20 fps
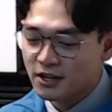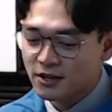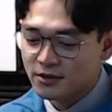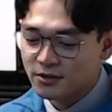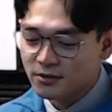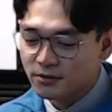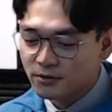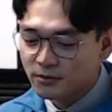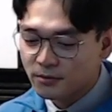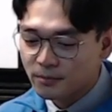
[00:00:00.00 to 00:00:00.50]

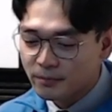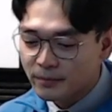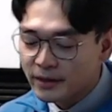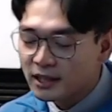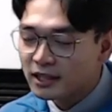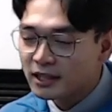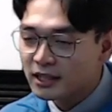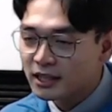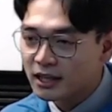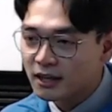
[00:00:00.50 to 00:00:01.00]
to
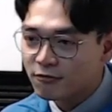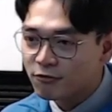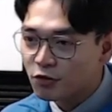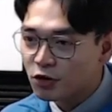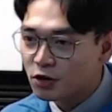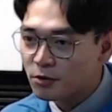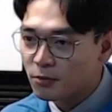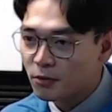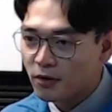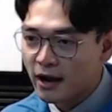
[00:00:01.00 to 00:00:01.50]
building
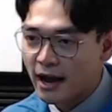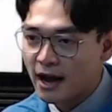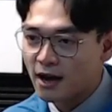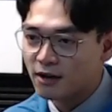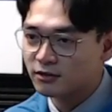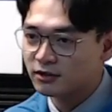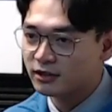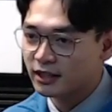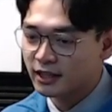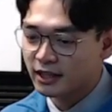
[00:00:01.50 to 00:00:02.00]
affordable
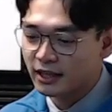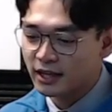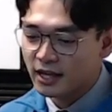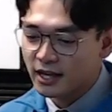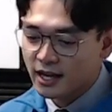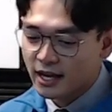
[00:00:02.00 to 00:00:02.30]
housing